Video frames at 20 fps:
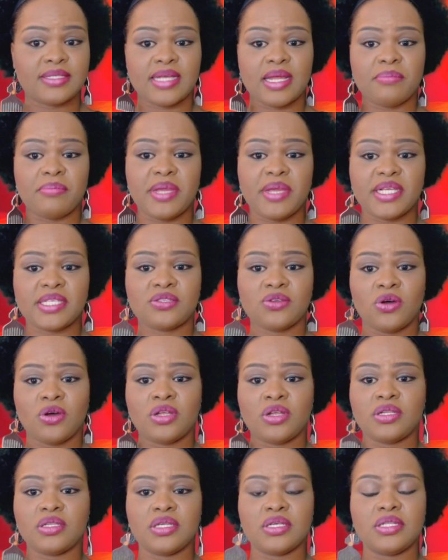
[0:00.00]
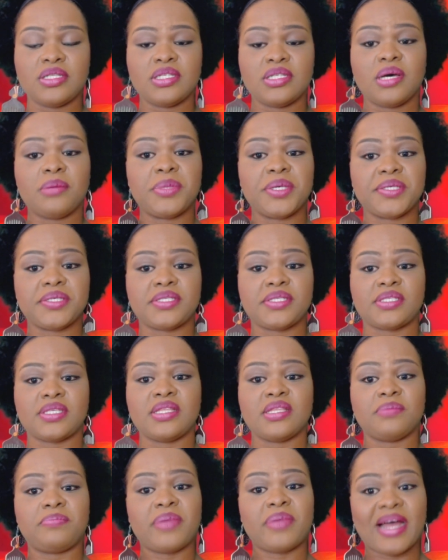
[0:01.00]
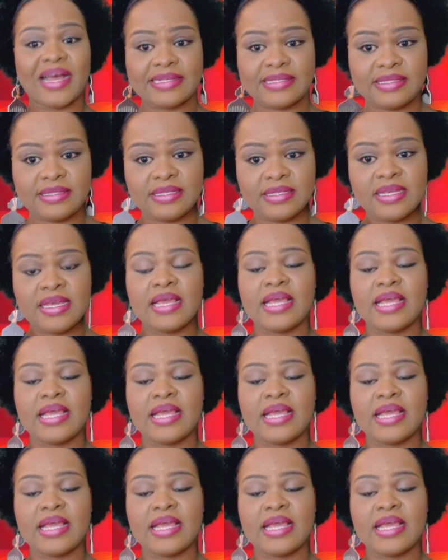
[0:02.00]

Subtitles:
and based on the numbers in the past,